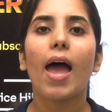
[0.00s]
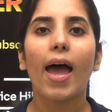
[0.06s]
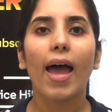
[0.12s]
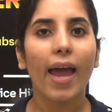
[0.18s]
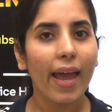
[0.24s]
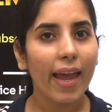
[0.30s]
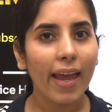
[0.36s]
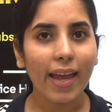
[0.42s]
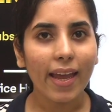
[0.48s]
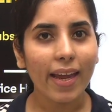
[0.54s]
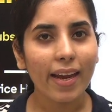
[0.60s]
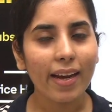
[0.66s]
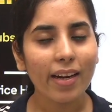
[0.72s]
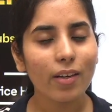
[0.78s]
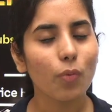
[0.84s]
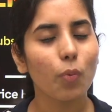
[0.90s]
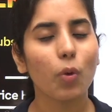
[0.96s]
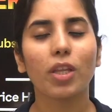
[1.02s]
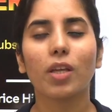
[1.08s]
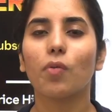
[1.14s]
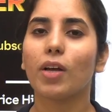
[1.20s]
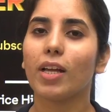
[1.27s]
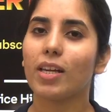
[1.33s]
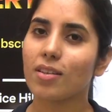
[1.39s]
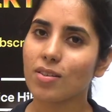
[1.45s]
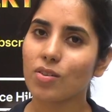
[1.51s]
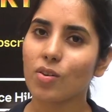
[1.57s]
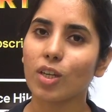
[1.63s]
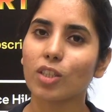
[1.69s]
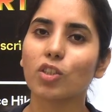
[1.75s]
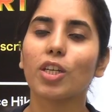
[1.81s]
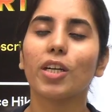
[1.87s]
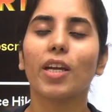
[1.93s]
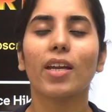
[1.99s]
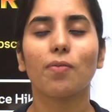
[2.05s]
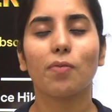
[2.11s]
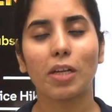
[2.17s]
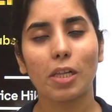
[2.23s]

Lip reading: and with the well-structured and